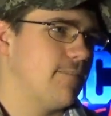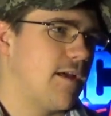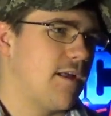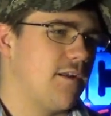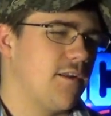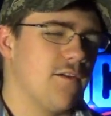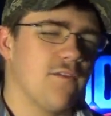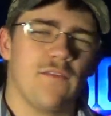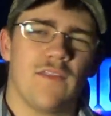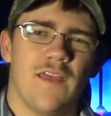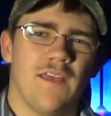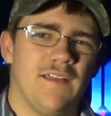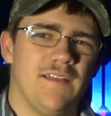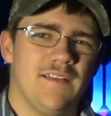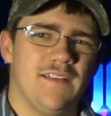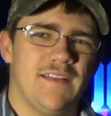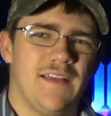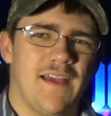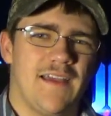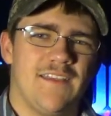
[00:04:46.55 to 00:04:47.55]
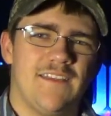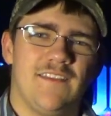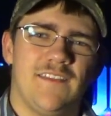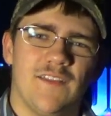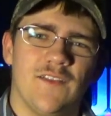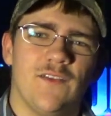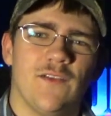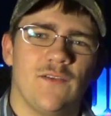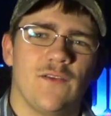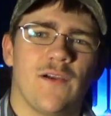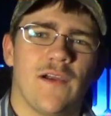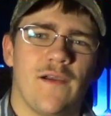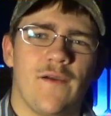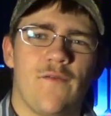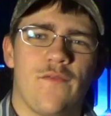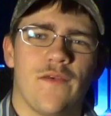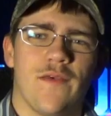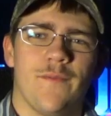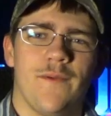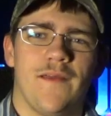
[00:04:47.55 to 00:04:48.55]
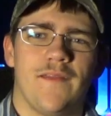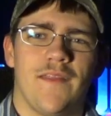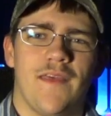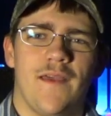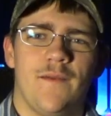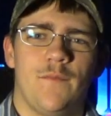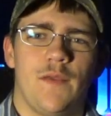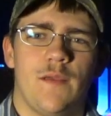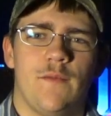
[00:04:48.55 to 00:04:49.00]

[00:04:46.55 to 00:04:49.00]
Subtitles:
I don't know. That I still don't know how I feel about that.